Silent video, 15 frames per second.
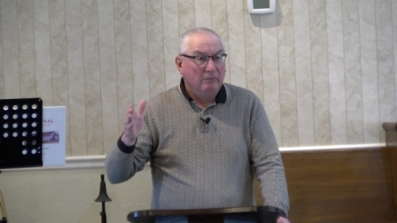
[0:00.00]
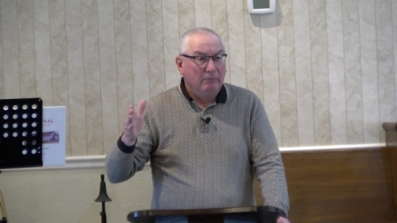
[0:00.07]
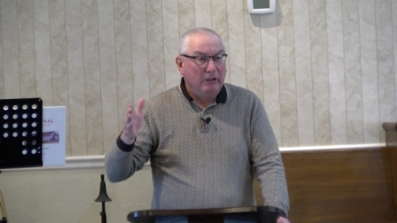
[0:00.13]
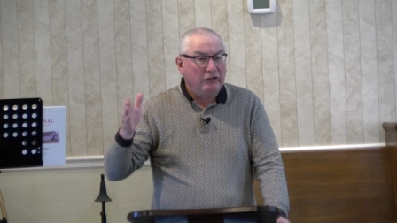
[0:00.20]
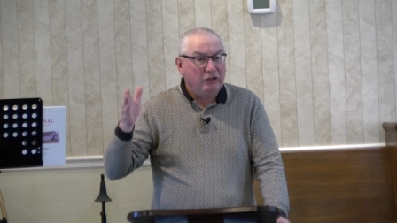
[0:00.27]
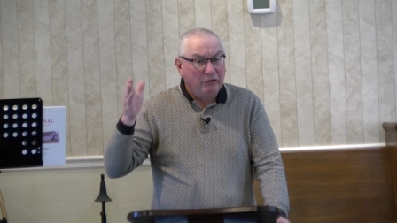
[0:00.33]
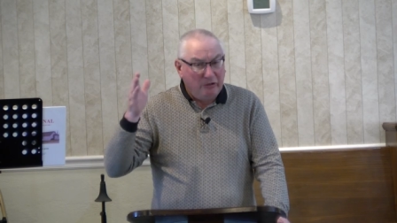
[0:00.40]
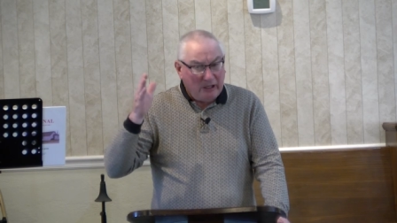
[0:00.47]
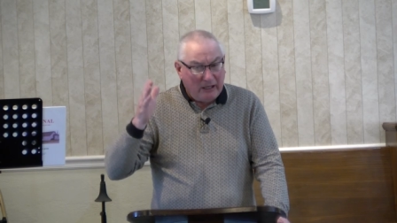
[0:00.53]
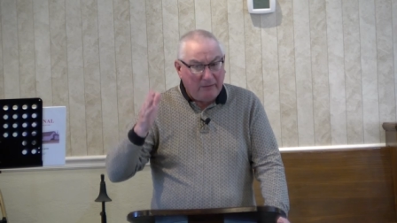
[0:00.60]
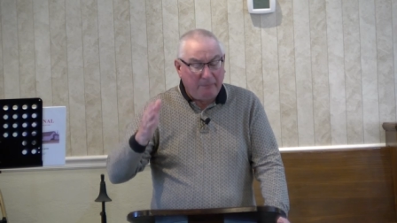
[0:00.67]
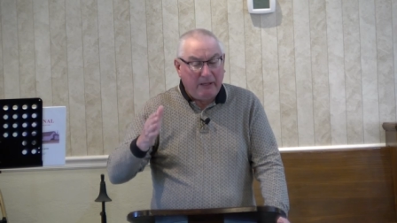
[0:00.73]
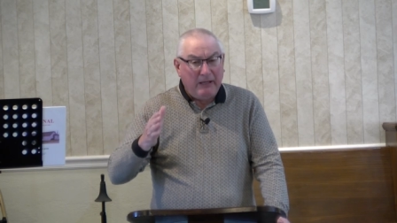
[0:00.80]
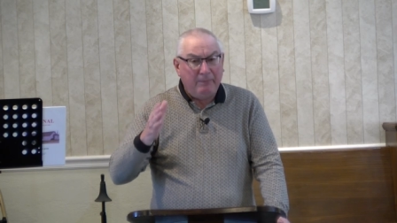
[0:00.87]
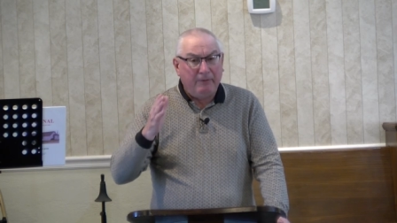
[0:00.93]
But you
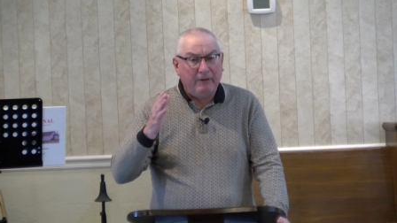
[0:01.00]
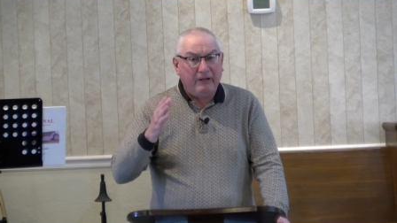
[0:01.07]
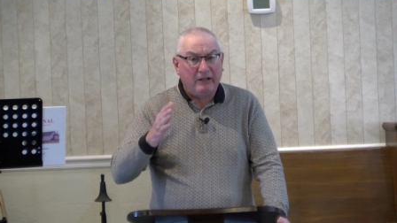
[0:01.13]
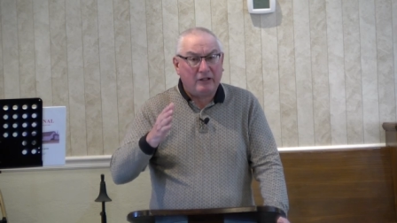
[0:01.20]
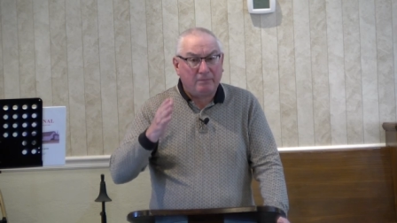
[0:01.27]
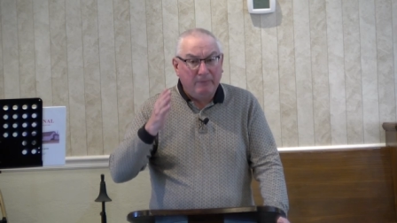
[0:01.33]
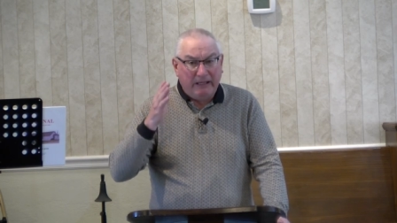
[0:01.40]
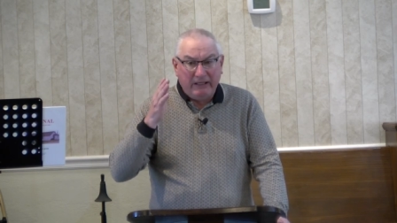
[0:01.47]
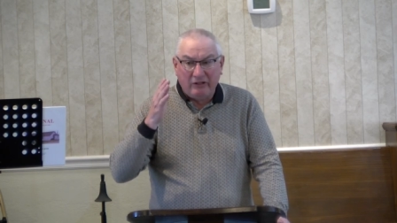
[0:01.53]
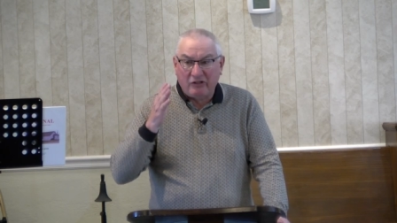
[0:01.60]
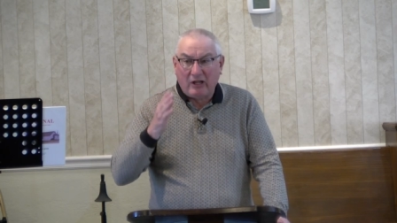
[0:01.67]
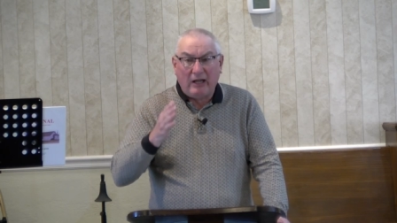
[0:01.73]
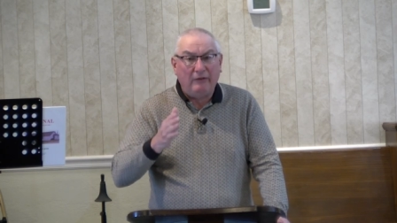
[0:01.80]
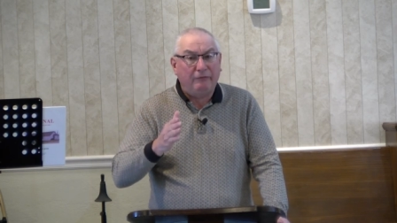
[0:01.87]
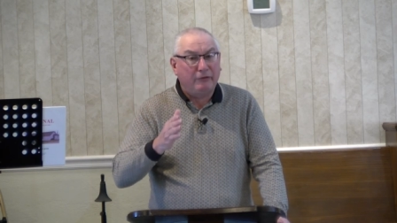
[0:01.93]
take people that's been
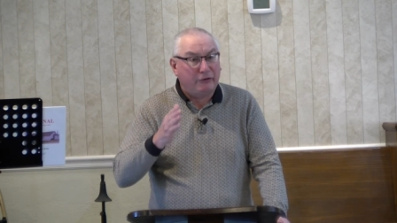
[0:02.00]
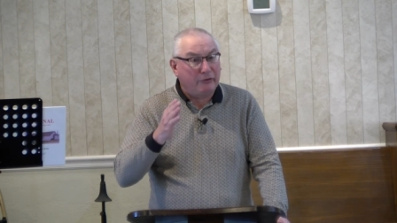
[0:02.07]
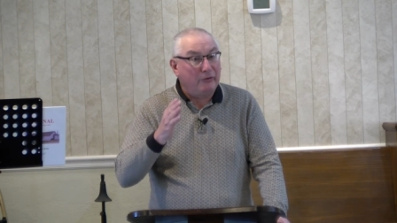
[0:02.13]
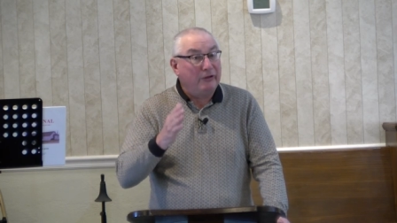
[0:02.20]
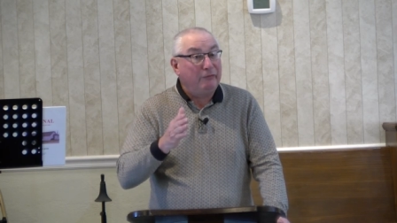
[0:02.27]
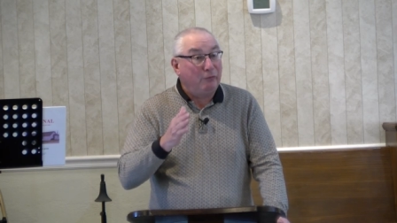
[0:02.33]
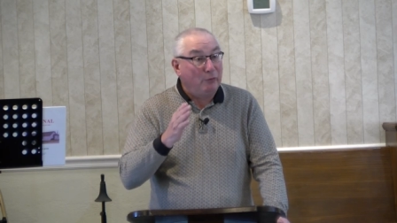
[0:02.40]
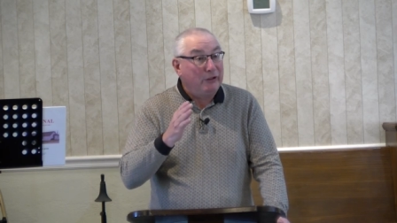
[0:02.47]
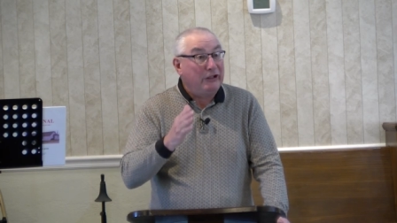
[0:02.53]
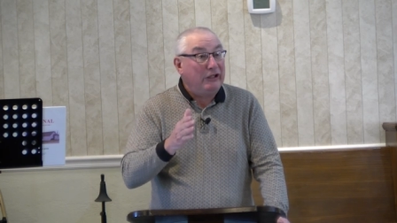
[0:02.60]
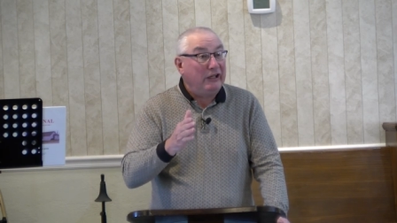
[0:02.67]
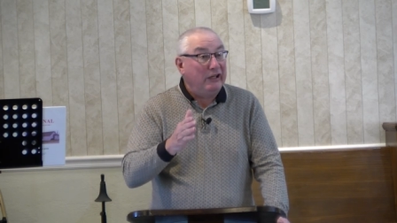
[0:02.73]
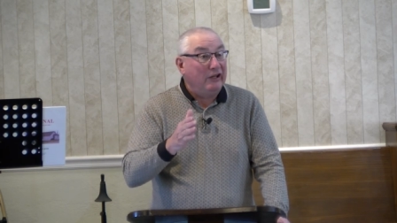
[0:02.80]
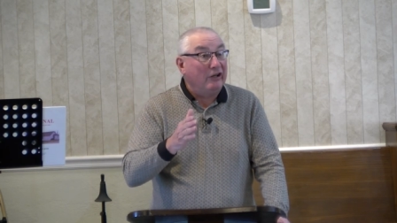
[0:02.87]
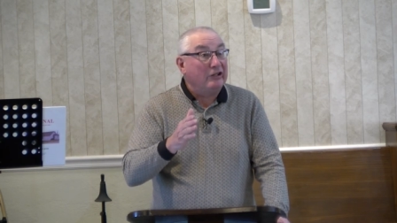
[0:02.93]
saved for 30, 40
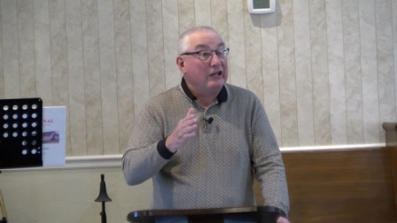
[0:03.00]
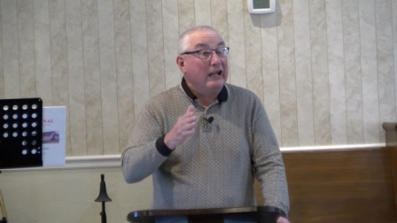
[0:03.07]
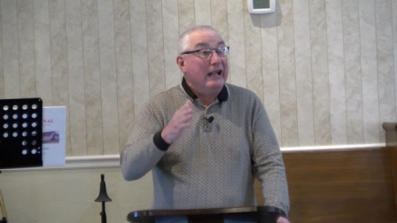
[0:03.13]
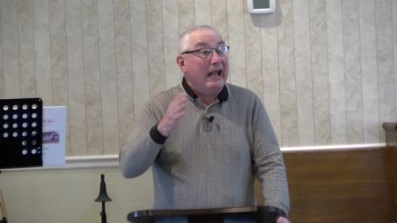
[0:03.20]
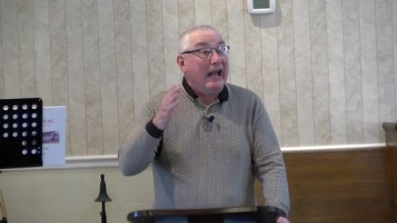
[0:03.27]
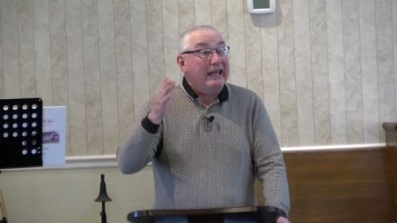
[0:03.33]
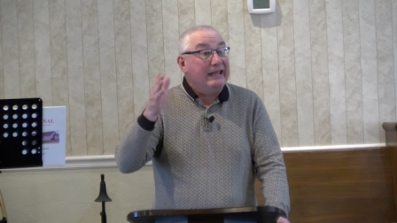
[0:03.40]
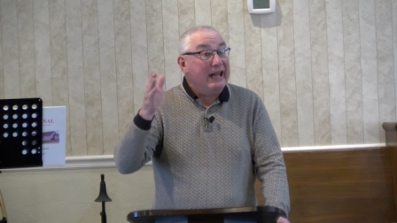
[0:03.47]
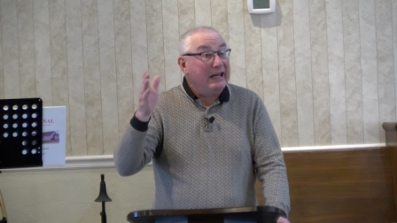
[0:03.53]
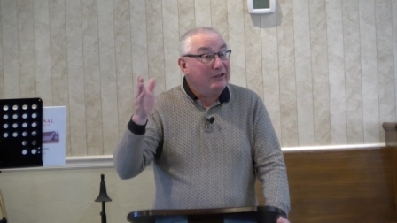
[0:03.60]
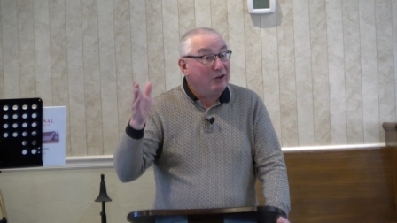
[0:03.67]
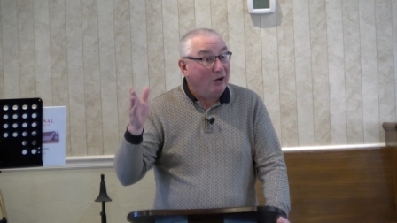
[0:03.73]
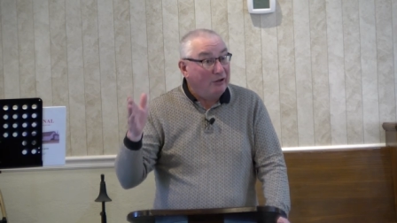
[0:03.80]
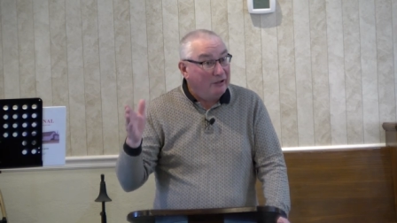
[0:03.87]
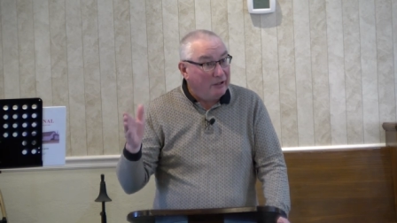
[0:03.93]
years and
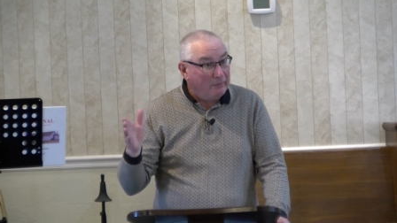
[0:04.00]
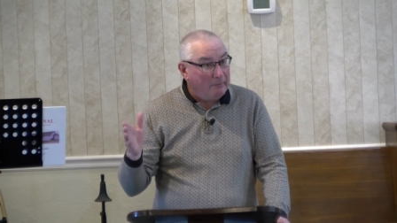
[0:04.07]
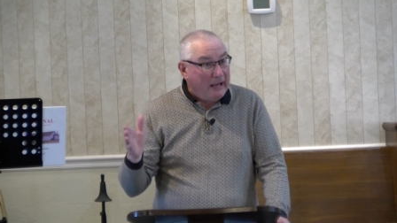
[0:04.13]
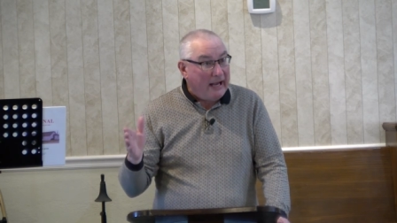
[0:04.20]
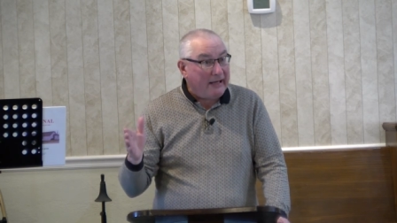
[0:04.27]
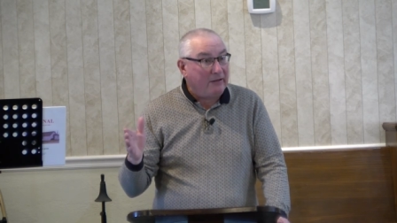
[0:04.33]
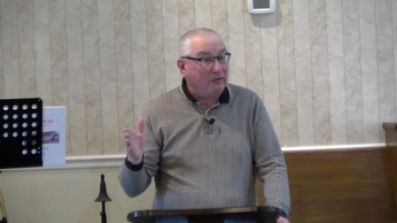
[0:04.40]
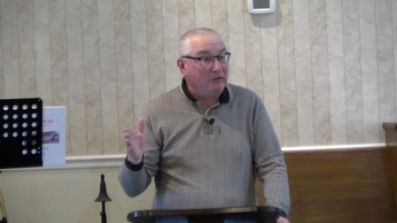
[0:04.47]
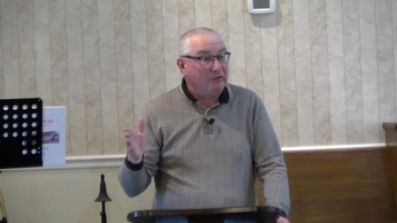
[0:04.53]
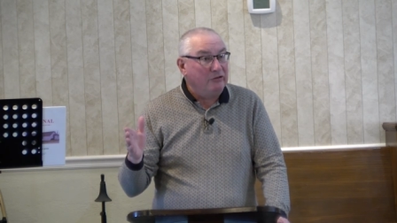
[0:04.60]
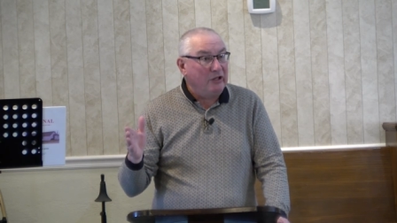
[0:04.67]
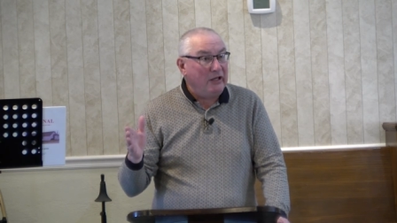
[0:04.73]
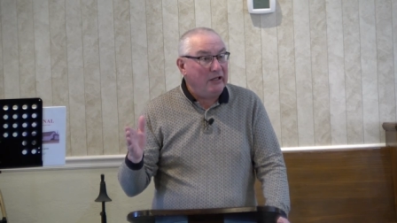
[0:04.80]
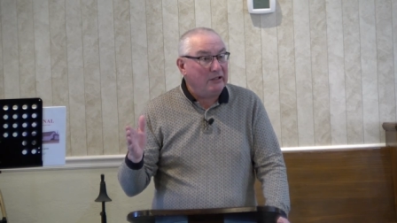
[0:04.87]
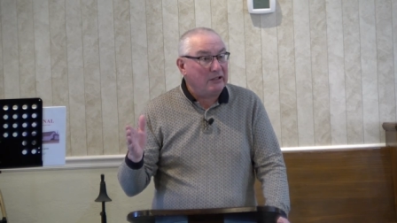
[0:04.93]
then turn their back on
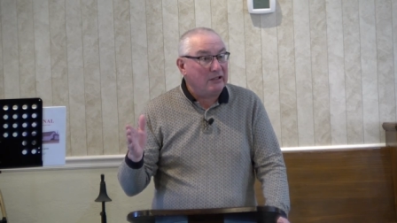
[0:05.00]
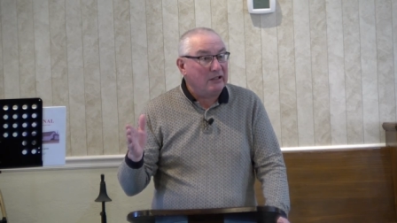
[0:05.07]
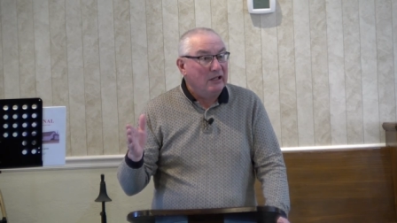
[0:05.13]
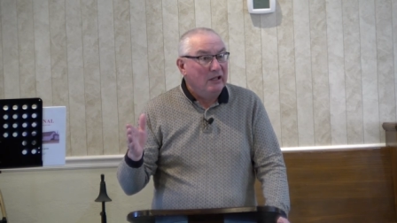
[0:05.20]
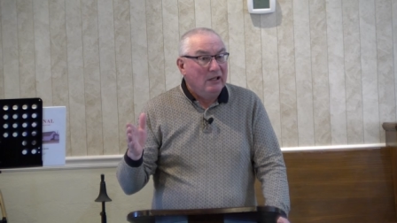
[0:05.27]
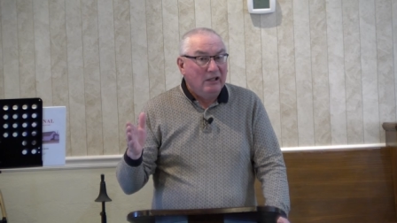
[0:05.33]
Jesus.